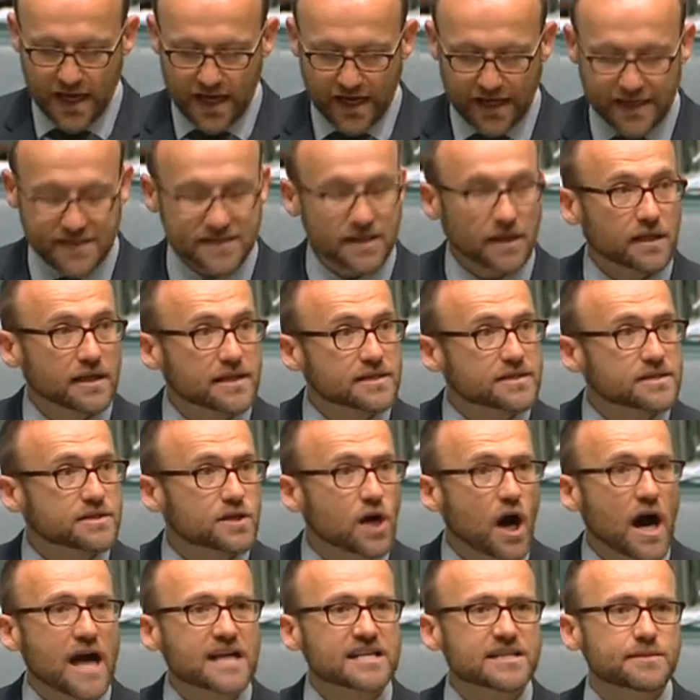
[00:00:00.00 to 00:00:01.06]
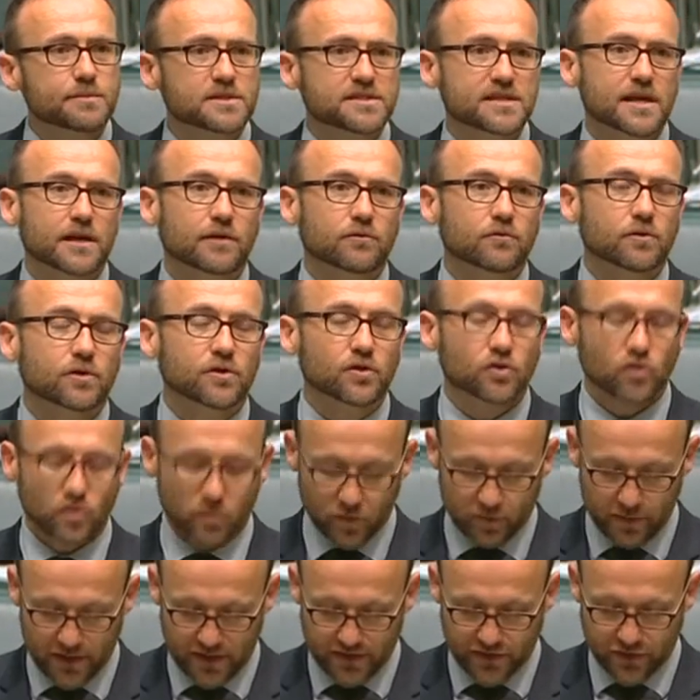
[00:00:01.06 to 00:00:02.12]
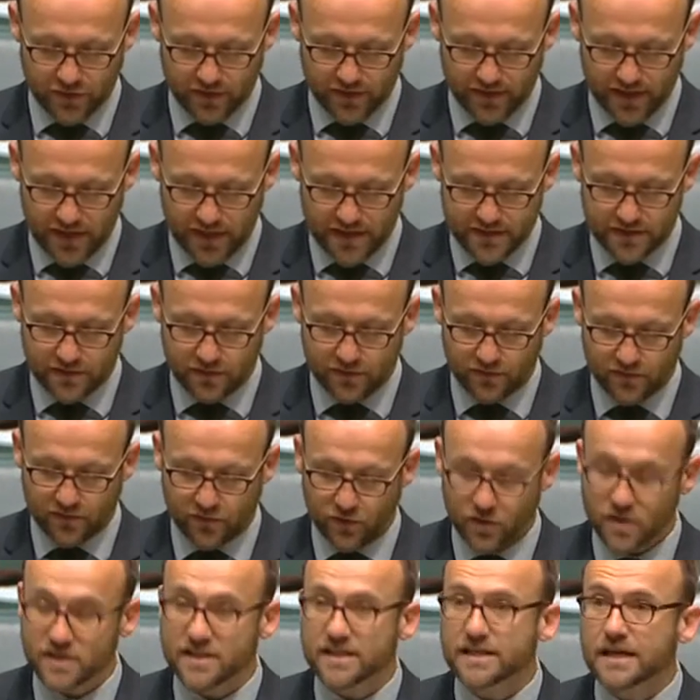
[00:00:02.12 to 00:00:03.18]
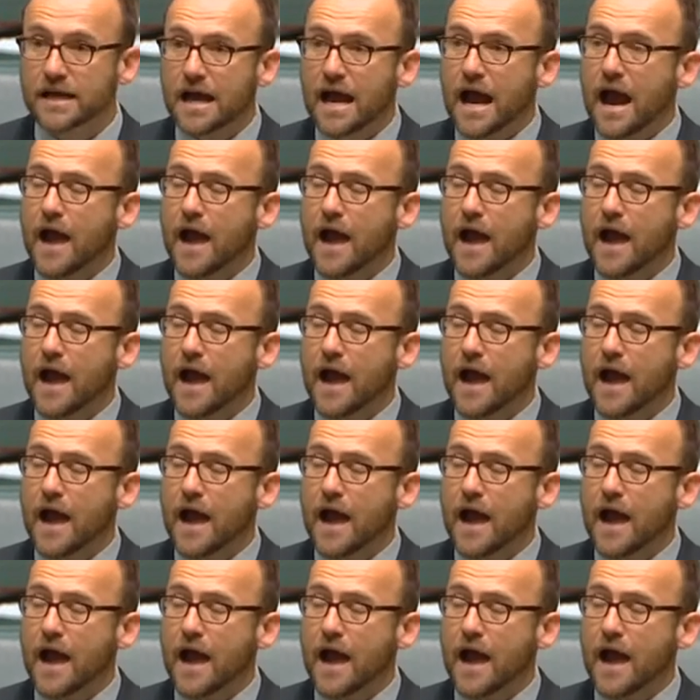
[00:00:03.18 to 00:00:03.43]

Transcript: is at least 90% renewable by 2030